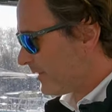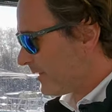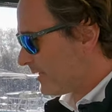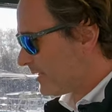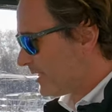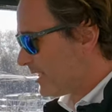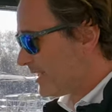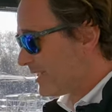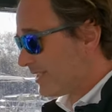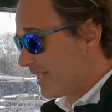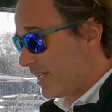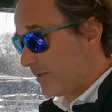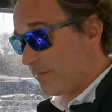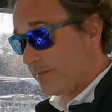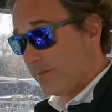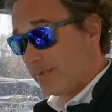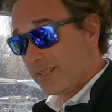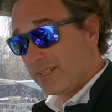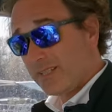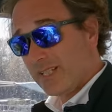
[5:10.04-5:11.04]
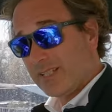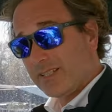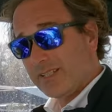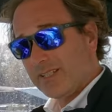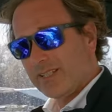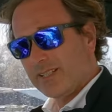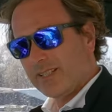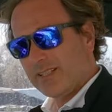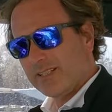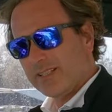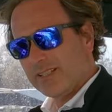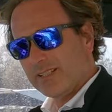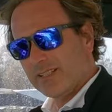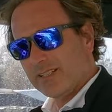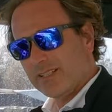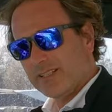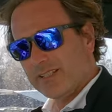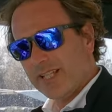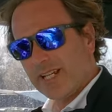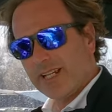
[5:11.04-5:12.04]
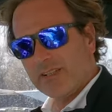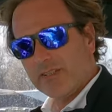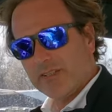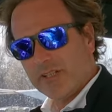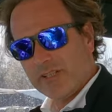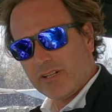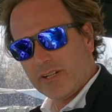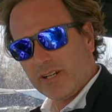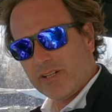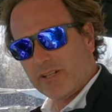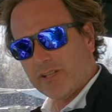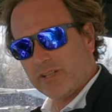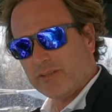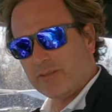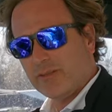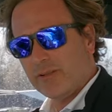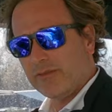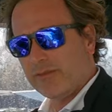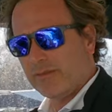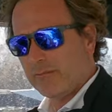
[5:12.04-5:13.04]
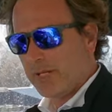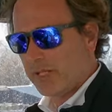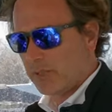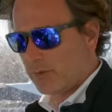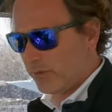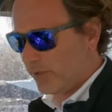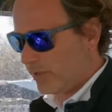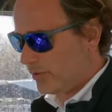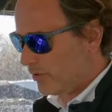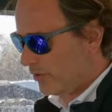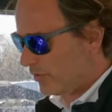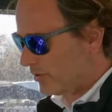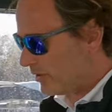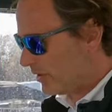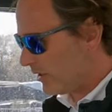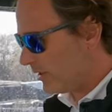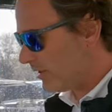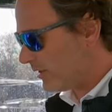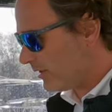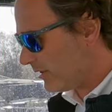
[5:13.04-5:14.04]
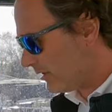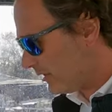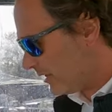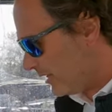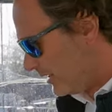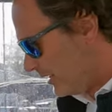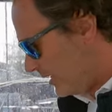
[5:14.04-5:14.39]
system, since this is the second generation of Mercury joystick, uh,